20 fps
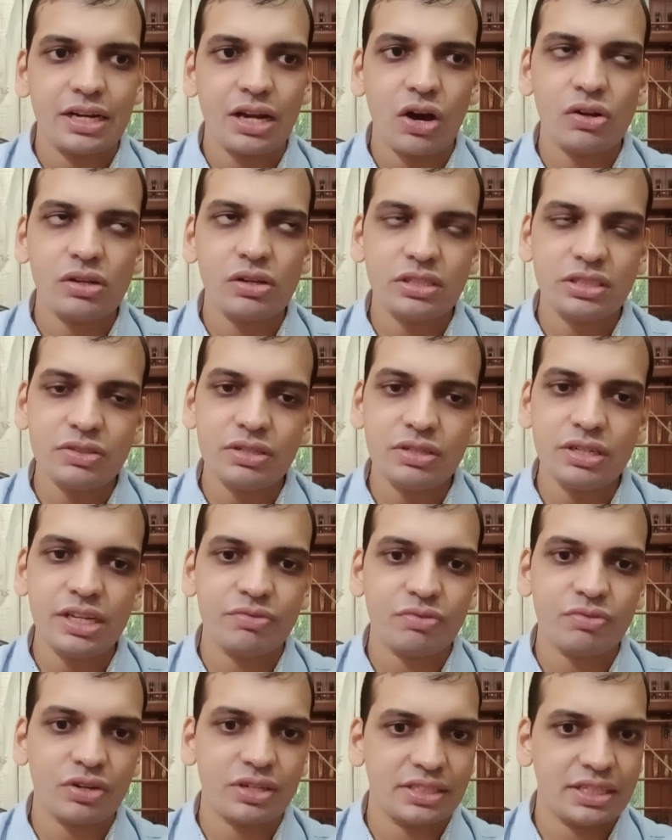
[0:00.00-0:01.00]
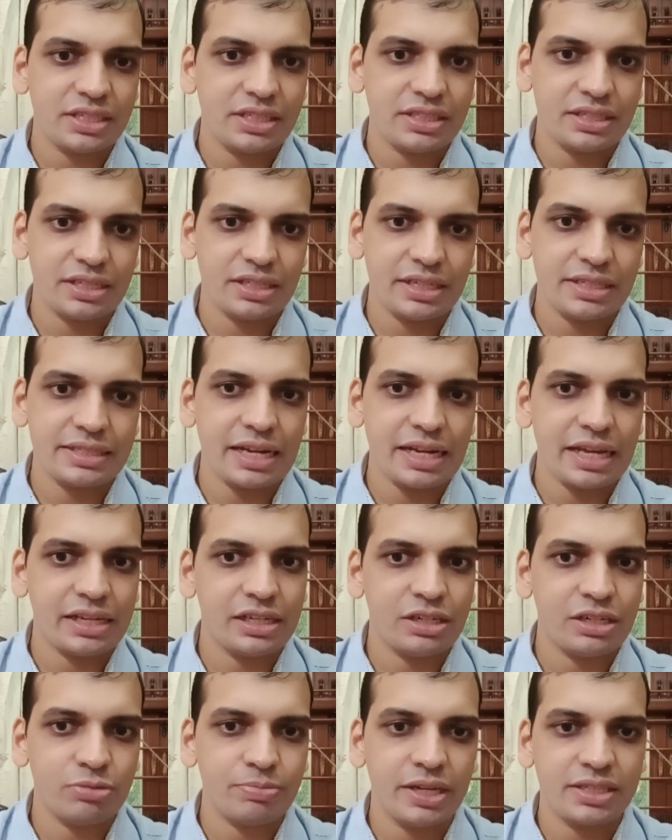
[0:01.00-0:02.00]
And also the invoicing is
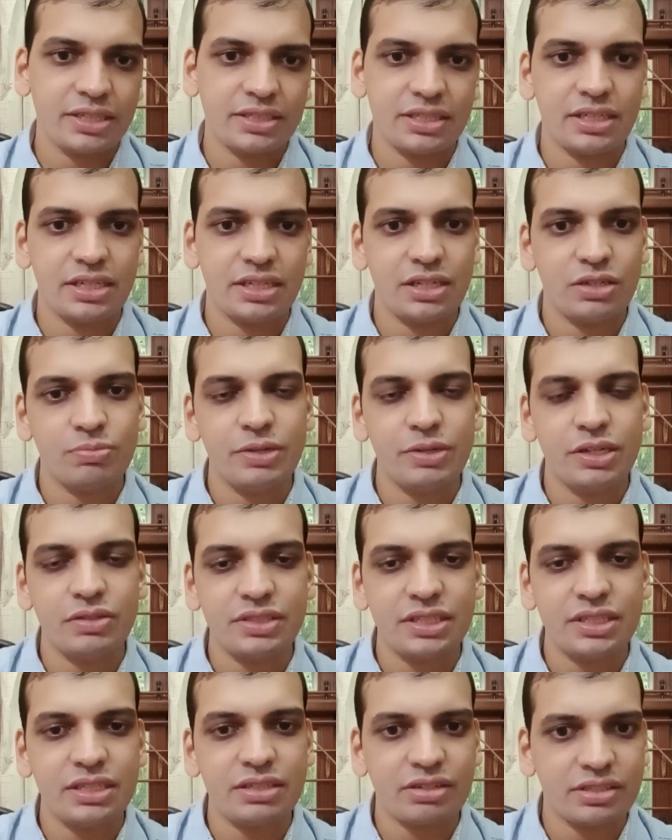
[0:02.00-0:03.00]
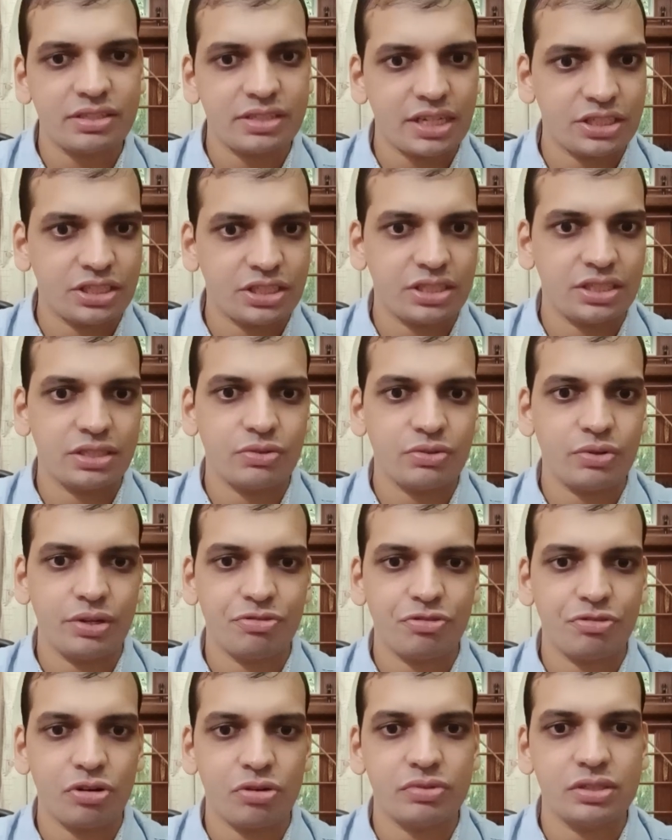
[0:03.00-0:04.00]
likely to be extended to B two C transactions
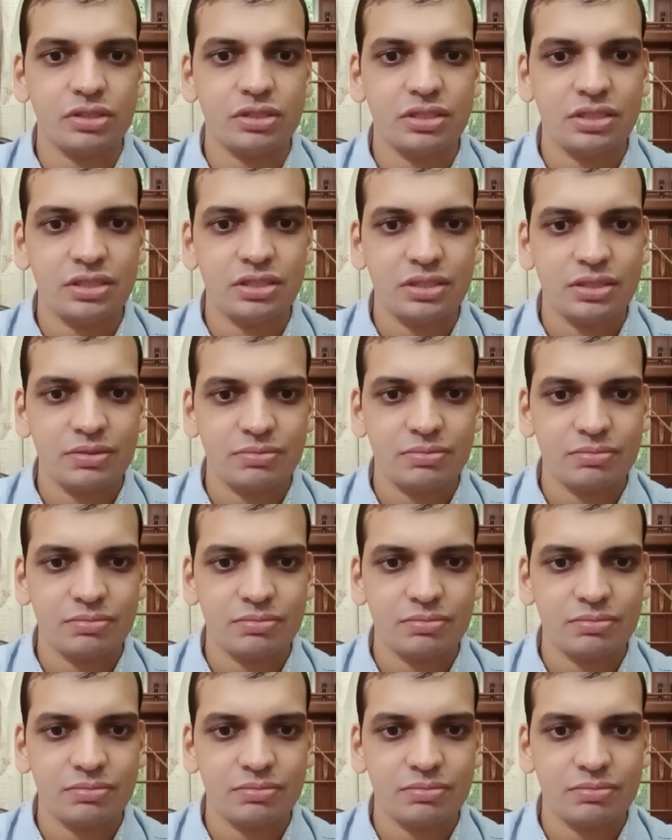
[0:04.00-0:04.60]
going forward.